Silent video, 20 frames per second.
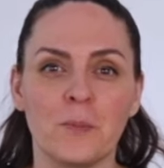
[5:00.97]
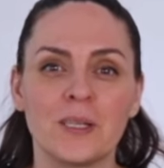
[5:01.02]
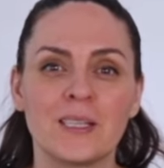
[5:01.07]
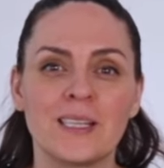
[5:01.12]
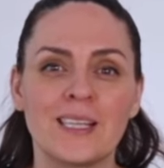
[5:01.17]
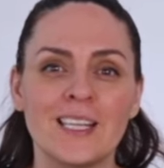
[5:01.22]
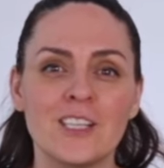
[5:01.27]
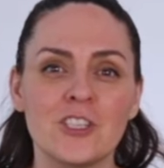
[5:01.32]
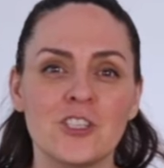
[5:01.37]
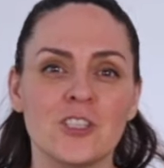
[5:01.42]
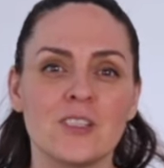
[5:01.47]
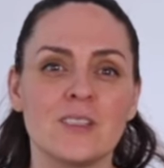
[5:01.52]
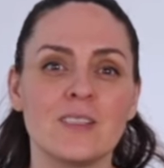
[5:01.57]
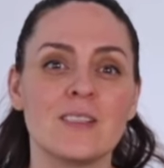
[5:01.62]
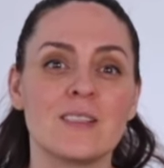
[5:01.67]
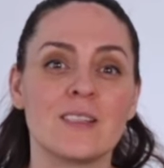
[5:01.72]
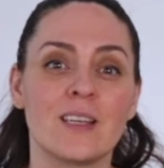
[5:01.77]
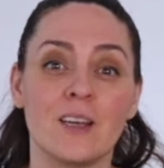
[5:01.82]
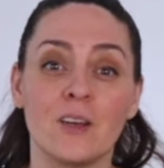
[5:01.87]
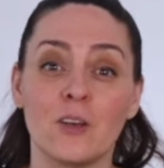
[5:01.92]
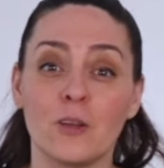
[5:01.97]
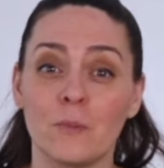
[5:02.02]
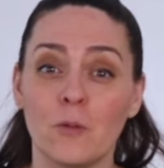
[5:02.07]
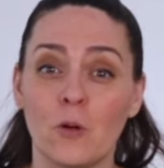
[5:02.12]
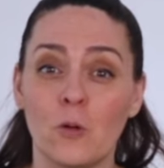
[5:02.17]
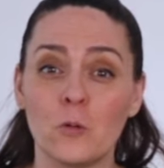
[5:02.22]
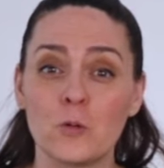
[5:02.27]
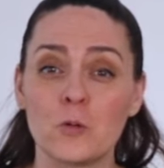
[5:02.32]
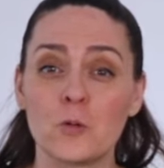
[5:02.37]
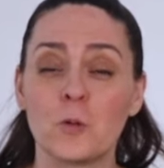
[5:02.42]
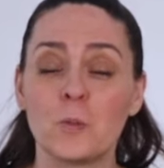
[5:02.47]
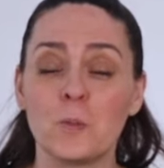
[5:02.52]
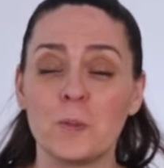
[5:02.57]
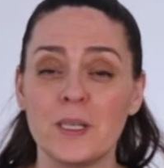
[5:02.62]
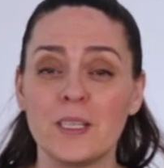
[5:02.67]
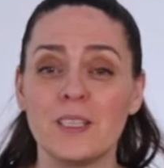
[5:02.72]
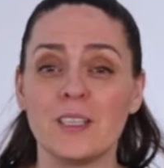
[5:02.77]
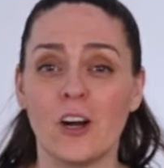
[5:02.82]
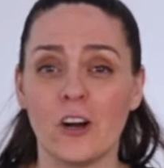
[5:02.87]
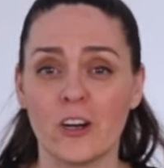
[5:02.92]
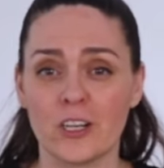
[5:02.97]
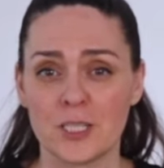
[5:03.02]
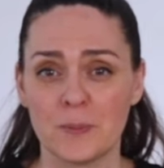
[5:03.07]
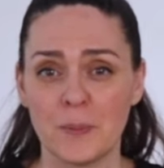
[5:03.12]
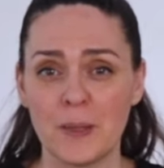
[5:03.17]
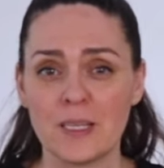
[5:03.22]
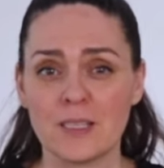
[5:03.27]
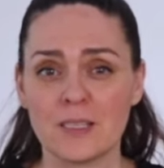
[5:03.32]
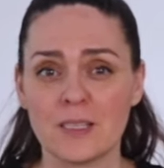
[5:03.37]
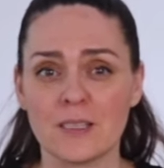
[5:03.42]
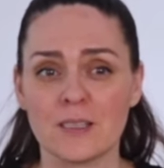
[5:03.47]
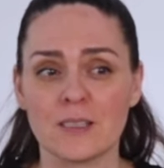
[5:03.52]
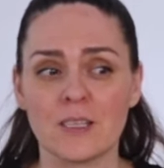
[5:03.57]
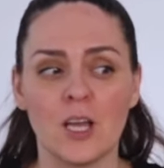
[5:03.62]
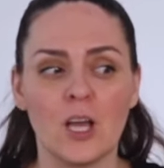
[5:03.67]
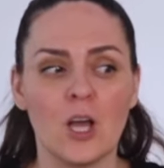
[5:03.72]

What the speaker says: but kitchens can also be dark spaces,